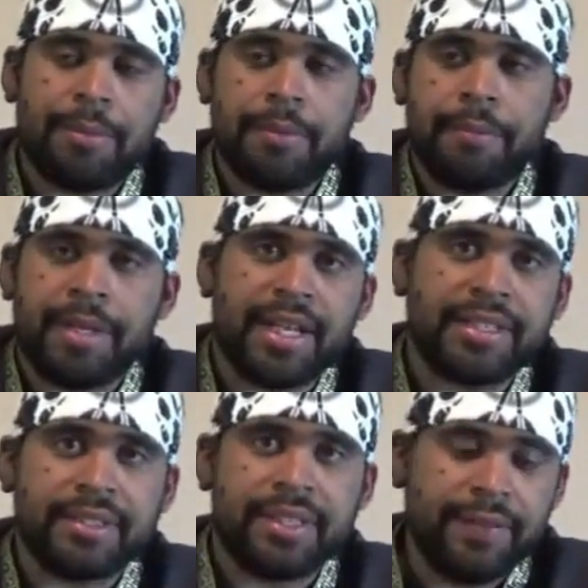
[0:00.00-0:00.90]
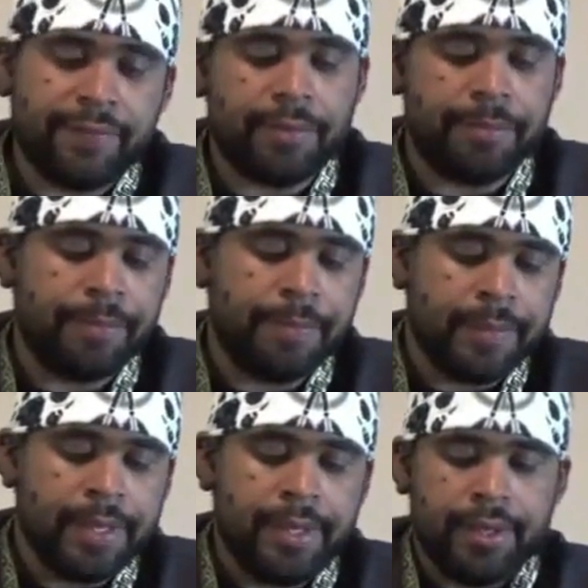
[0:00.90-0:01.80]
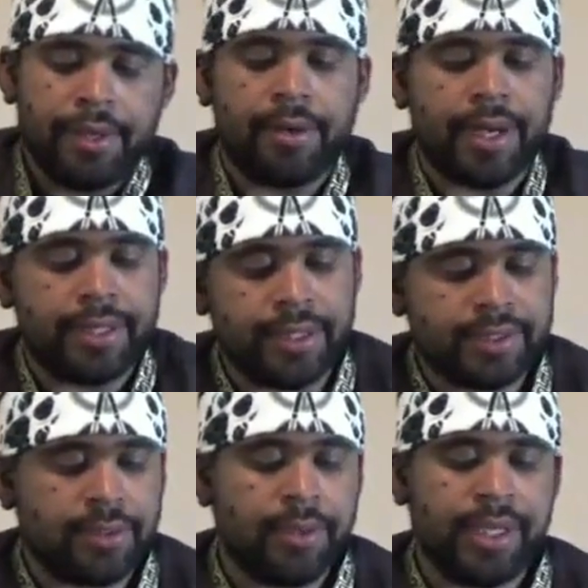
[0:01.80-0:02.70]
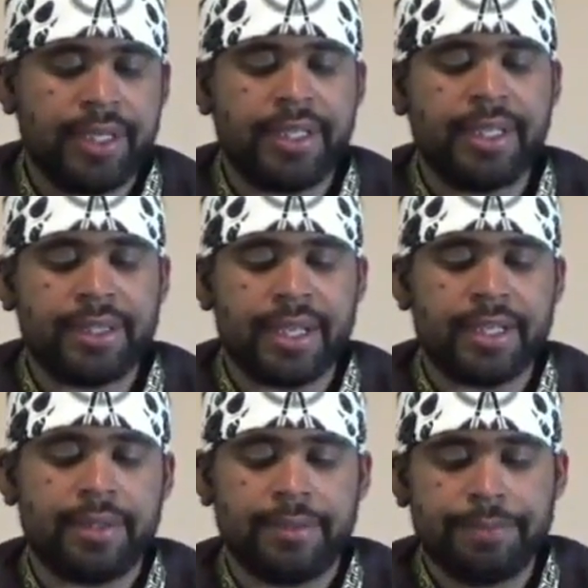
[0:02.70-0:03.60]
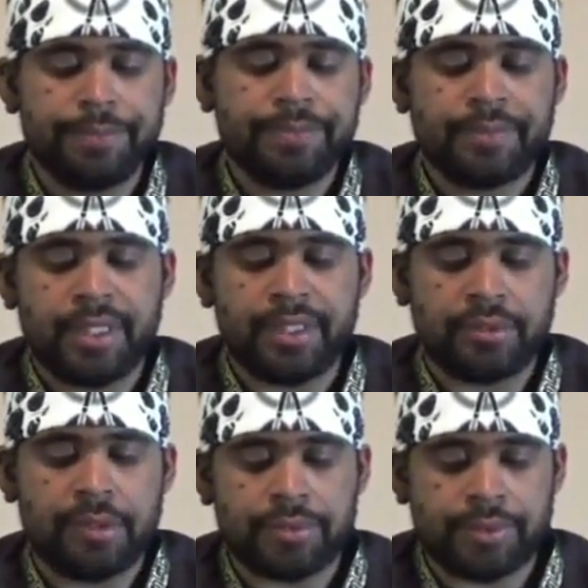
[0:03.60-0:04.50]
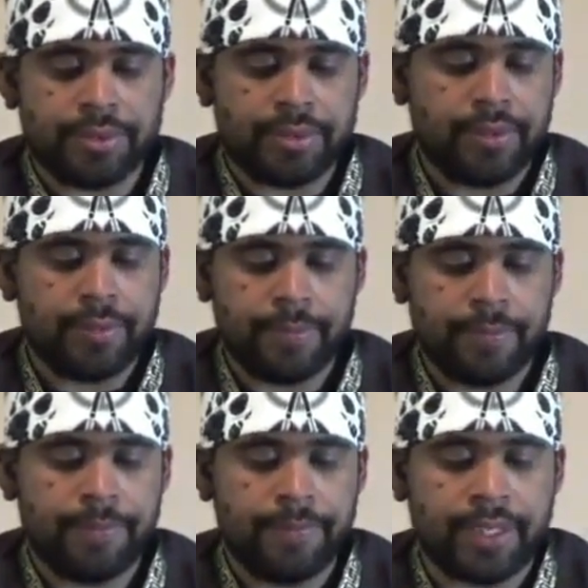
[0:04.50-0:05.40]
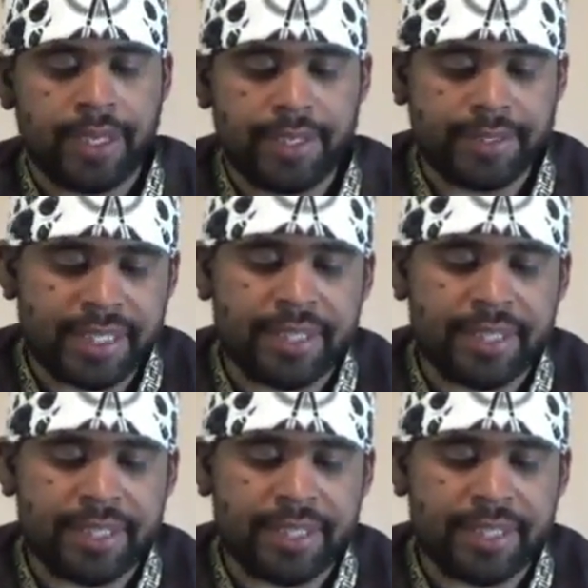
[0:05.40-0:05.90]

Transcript: tribe of Manasseh and Ephraim. All right, let's go ahead and get that in the scriptures, okay?